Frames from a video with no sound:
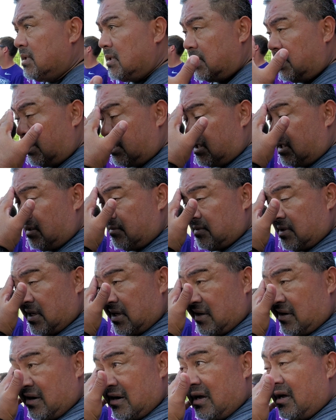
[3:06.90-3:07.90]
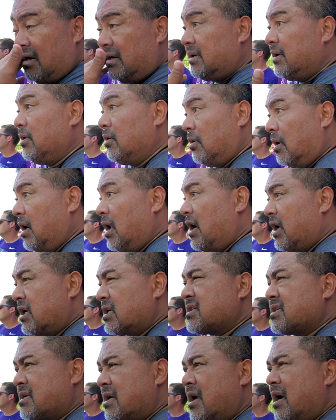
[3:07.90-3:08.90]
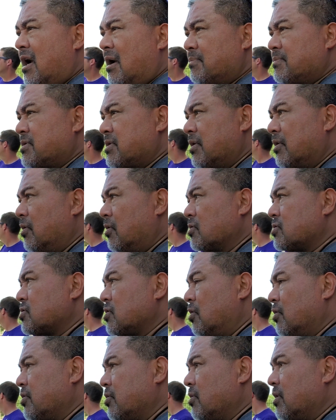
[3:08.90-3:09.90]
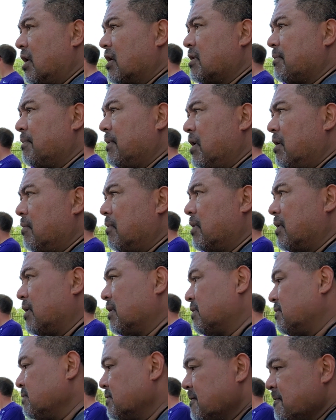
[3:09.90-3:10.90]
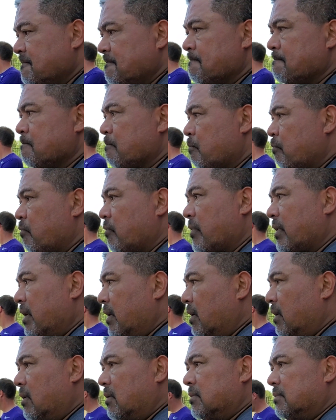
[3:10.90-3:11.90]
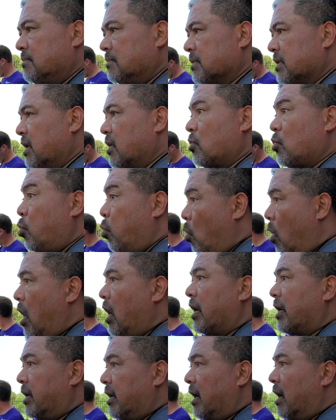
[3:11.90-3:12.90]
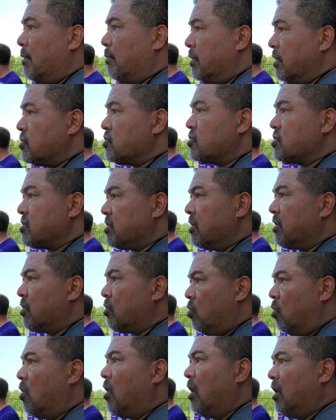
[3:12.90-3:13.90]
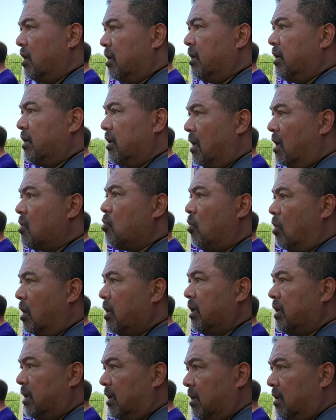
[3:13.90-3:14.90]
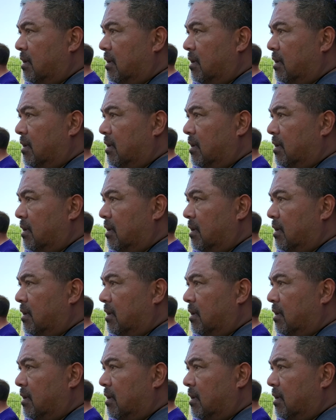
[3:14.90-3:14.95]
that seems like a, a you know a lot of snaps. You know, so you'd like to be able to you know, get quality. I'm interested in quality, not quantity.